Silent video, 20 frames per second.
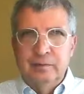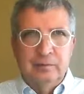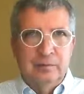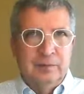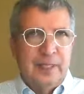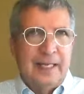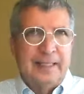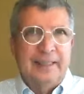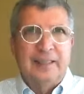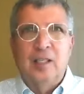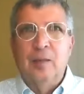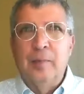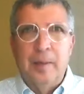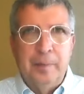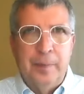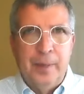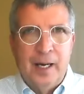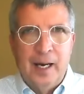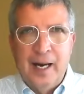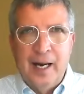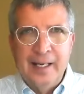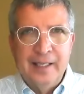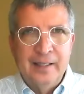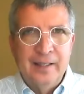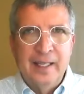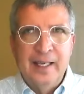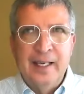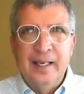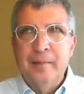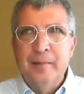not come up
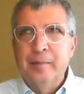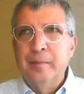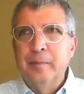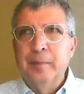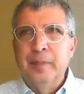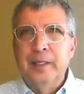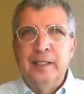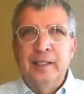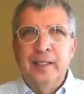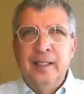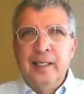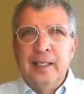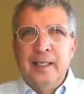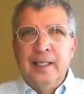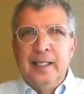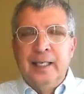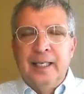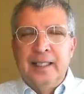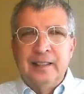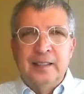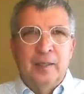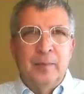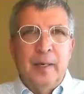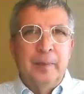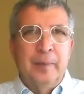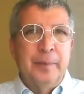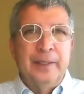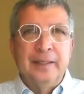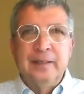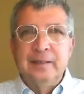behind them and come
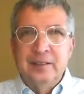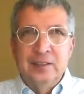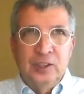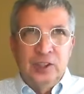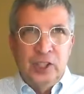up and